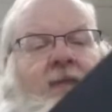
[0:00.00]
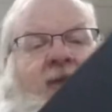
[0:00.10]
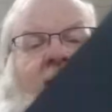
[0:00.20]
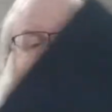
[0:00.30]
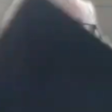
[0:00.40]

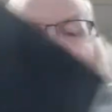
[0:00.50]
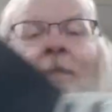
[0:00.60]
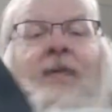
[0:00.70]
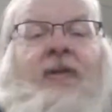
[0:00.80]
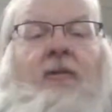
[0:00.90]
the
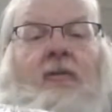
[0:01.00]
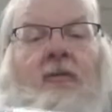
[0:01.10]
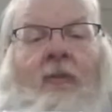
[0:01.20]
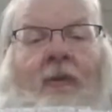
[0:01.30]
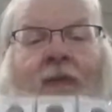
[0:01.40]
flips
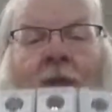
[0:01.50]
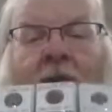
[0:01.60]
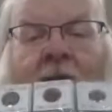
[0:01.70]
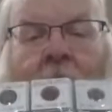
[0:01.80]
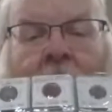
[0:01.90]
were
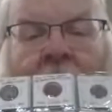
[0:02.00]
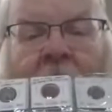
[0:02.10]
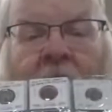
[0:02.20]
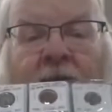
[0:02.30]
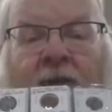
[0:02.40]
falling
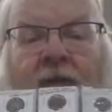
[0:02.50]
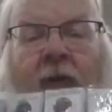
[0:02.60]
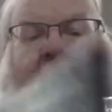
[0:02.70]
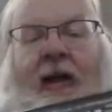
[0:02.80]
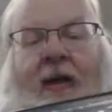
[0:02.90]
apart,
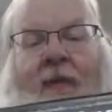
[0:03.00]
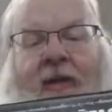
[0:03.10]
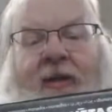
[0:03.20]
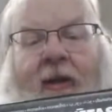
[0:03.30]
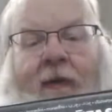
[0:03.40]
so I got
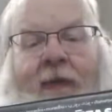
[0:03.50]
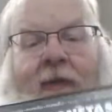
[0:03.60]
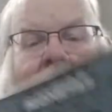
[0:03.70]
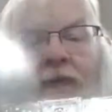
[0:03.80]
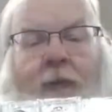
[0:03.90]
myself a
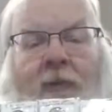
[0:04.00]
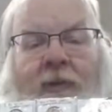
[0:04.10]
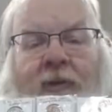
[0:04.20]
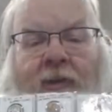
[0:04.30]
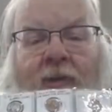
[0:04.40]
new
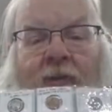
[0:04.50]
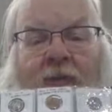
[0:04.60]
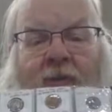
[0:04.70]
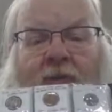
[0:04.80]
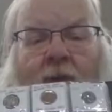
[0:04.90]
folder.
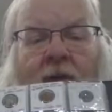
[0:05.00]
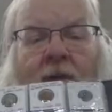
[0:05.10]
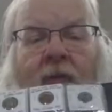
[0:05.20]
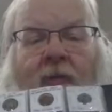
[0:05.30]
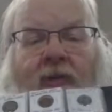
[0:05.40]
This one
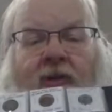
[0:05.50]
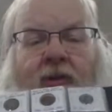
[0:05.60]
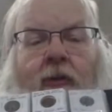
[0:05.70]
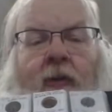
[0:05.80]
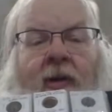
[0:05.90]
holds
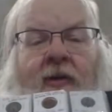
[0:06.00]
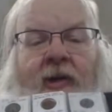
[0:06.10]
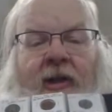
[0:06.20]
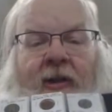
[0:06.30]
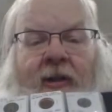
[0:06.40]

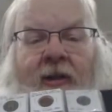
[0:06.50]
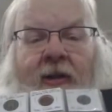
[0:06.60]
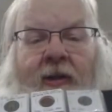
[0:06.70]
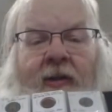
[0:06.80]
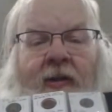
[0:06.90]
200
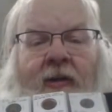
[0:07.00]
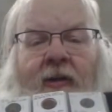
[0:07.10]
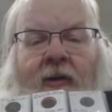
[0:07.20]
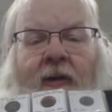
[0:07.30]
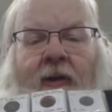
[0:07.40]

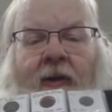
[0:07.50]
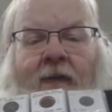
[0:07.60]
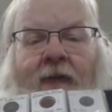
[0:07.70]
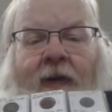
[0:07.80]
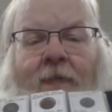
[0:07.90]

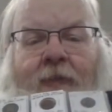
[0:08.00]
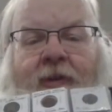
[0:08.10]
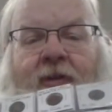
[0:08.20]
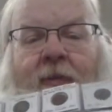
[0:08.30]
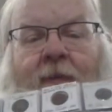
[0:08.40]

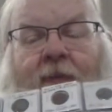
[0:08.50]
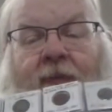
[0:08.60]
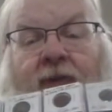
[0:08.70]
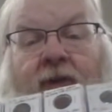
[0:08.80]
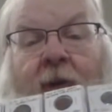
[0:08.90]
flips,
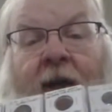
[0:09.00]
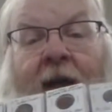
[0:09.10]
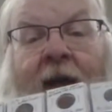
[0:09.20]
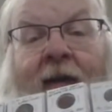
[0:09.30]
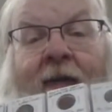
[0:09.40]
so
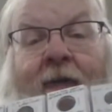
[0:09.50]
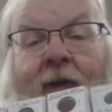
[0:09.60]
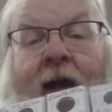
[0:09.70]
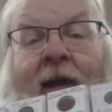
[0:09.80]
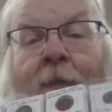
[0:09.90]

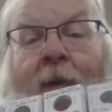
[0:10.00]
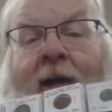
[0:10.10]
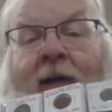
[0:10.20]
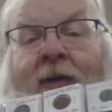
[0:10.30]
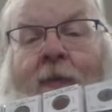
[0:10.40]
I
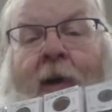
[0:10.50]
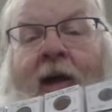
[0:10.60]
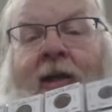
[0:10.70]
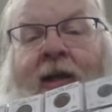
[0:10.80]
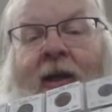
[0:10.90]
combined
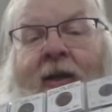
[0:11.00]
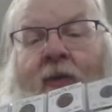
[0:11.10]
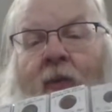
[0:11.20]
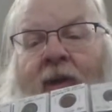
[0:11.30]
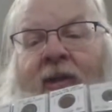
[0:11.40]
mine
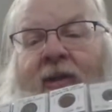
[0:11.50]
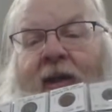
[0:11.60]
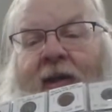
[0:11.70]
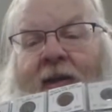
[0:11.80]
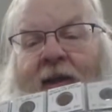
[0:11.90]
in with the
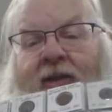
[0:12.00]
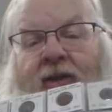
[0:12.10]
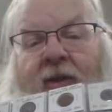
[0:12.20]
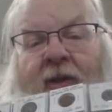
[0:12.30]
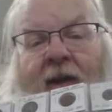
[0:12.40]

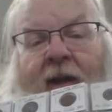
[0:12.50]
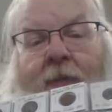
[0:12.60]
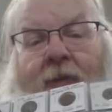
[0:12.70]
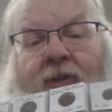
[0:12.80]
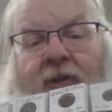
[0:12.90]
collection that I
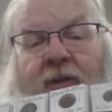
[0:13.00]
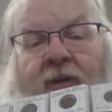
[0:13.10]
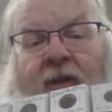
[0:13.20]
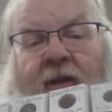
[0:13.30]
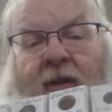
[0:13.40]
purchased.